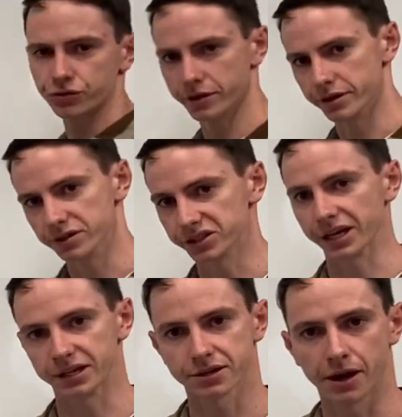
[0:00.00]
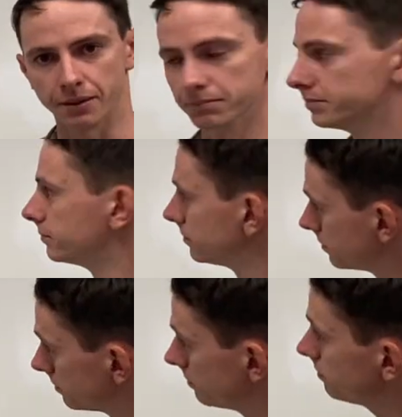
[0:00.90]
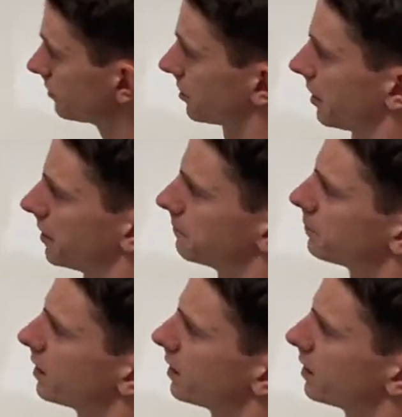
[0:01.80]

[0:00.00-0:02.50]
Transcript: for the sake of time, okay?